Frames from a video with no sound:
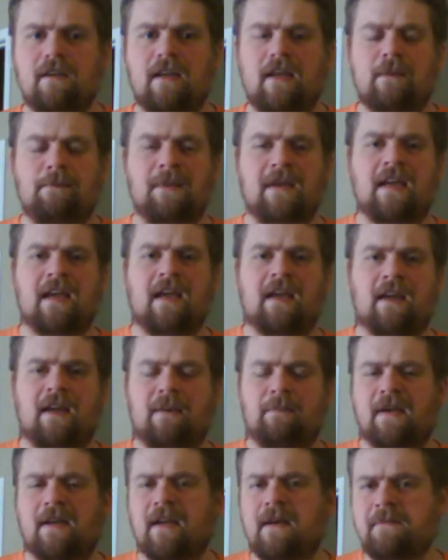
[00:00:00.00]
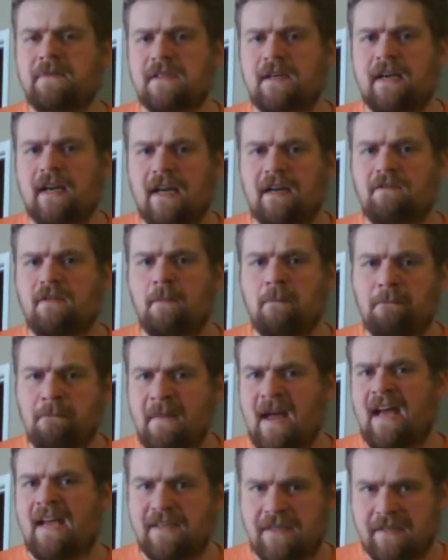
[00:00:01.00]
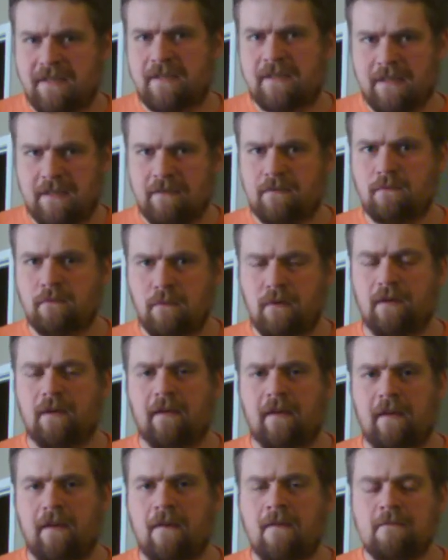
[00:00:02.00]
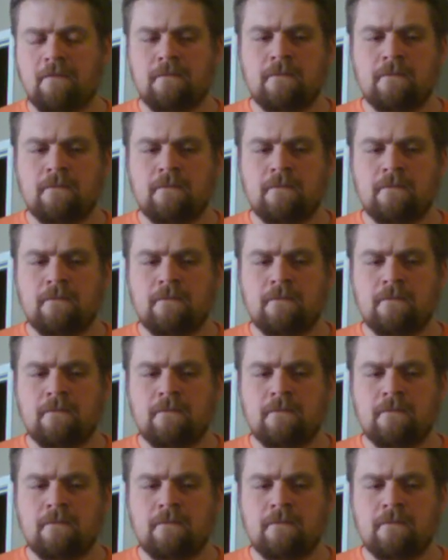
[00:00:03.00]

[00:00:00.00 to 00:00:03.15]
it became it becomes a kind of a mess, really.